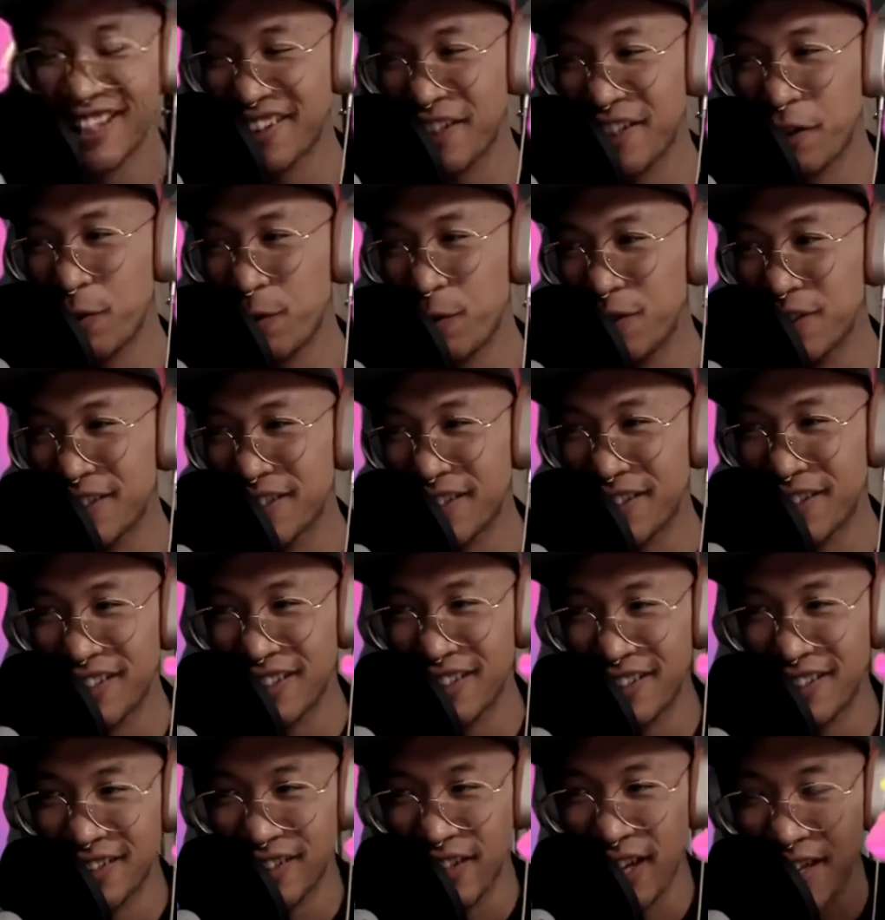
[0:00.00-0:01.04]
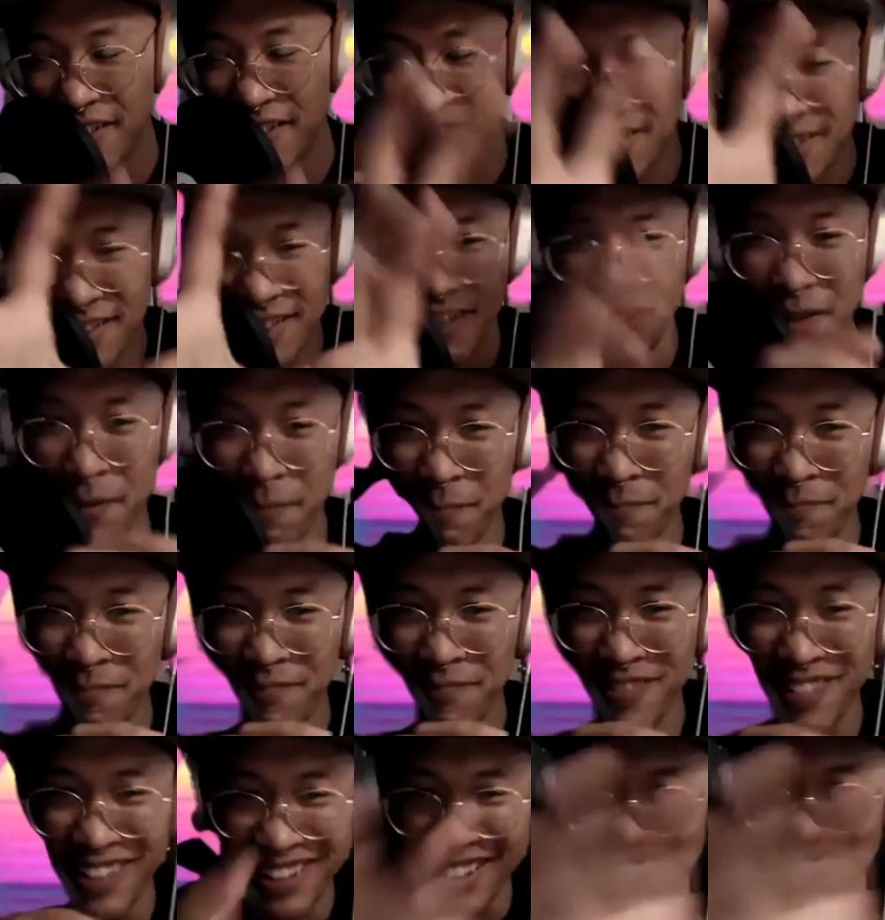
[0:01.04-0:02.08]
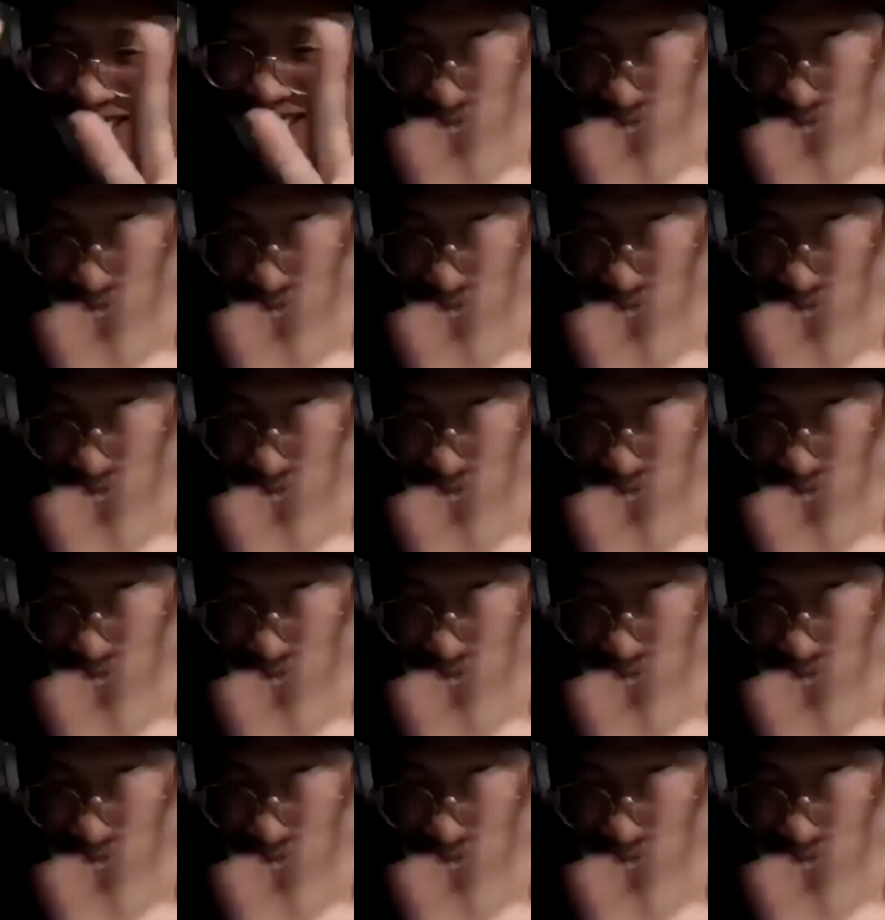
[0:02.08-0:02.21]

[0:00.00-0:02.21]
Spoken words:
the old lights dim and that's it.